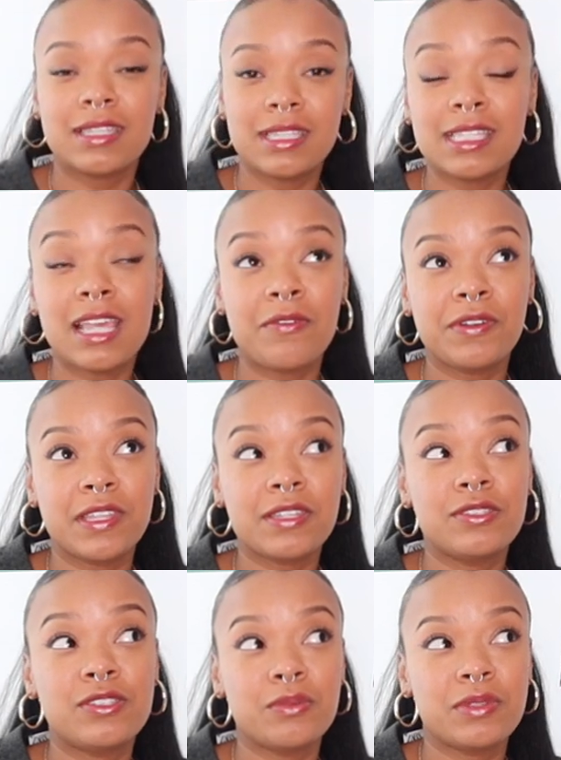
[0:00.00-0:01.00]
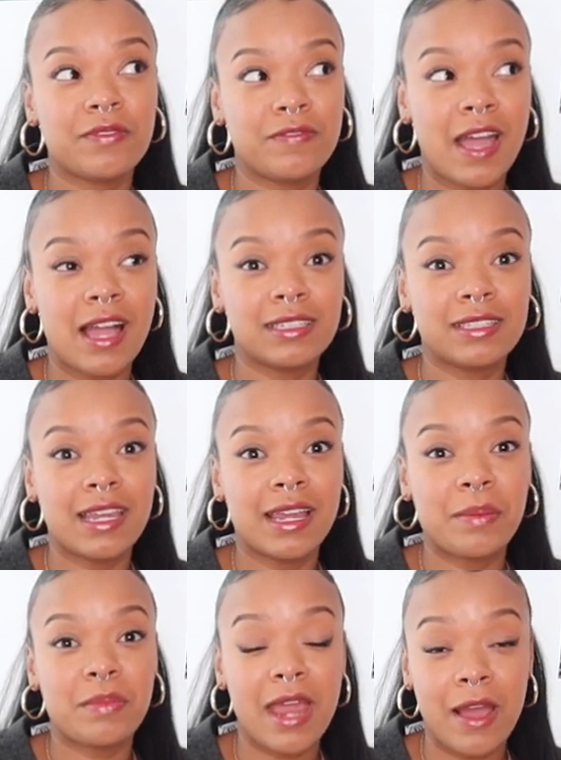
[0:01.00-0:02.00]
This has everything to do with the fact that
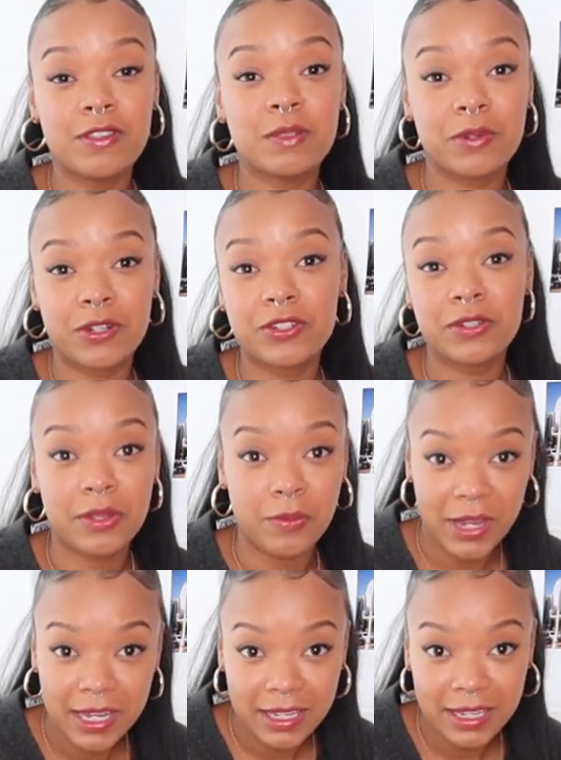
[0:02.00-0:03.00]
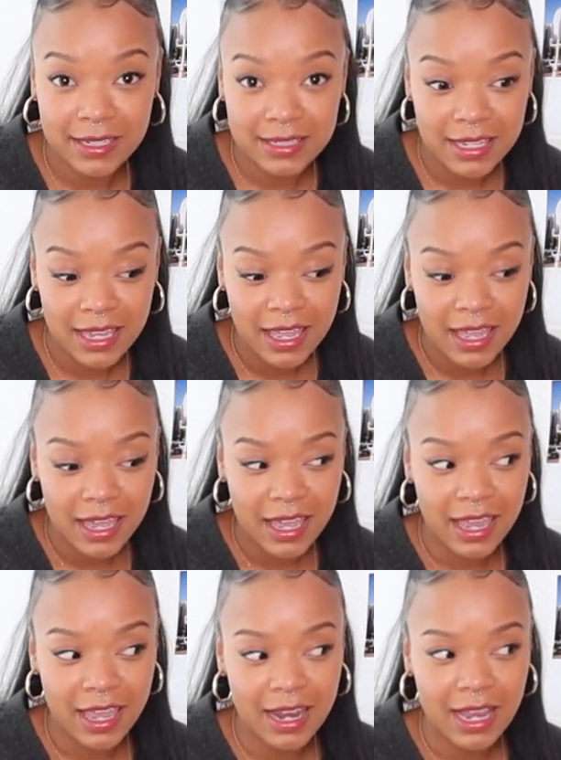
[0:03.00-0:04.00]
I am now spiritually awakened
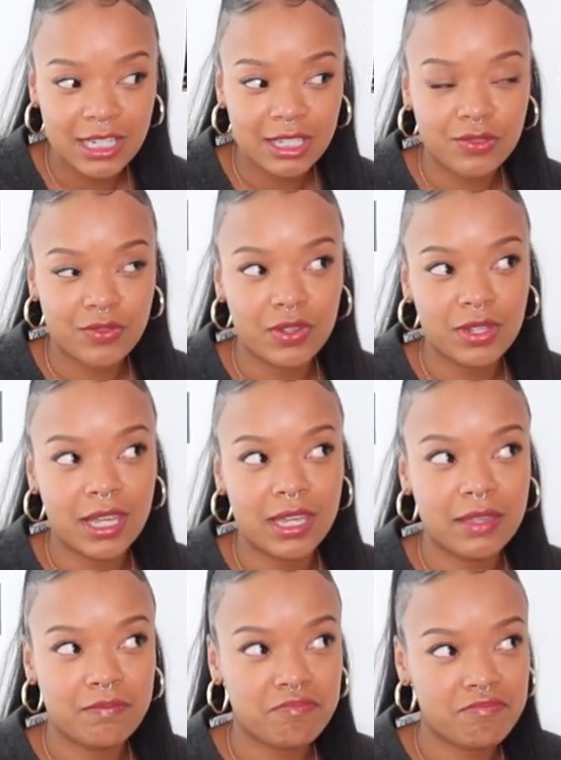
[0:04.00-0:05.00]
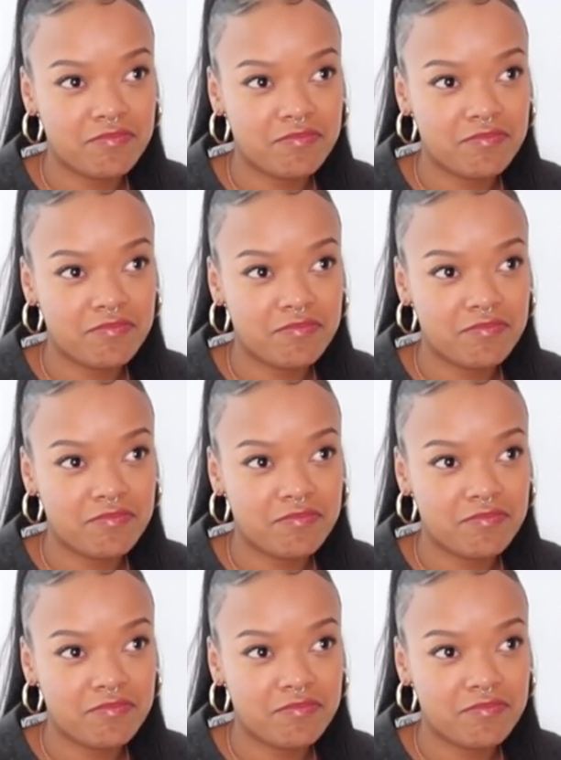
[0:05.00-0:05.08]
and I just feel like,